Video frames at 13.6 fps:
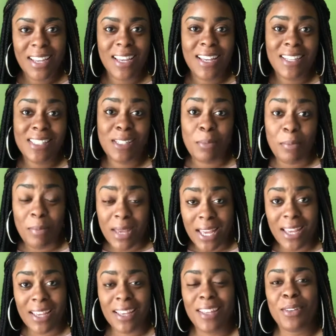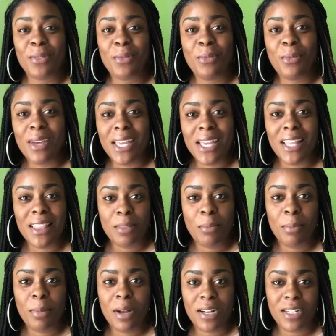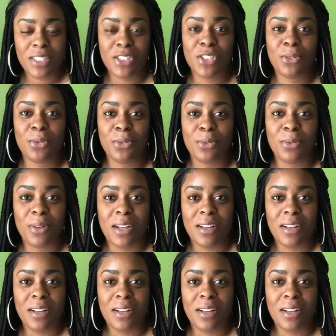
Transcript: guys, I'm back with part two.